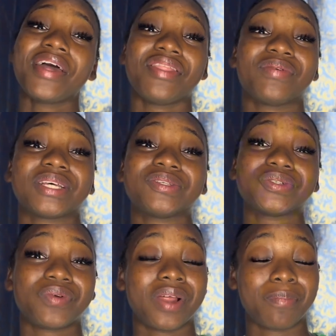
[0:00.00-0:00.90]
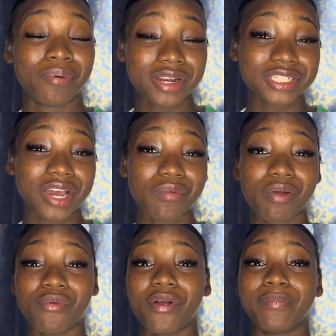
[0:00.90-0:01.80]
There was a tutorial portion
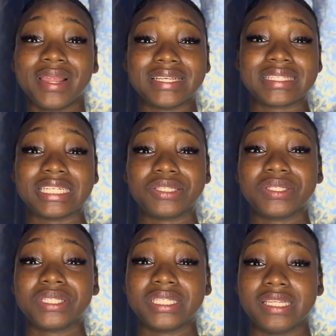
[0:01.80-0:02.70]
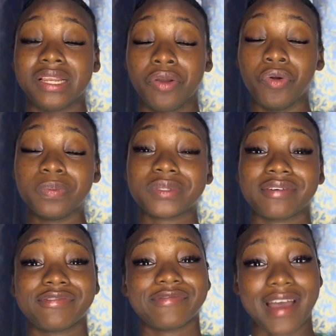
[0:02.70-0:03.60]
where we were placed in groups
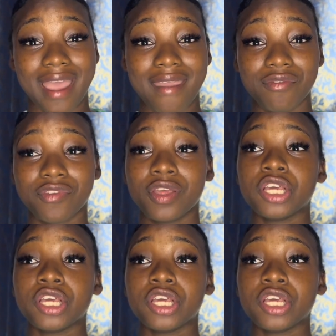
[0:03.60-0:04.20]
of 5.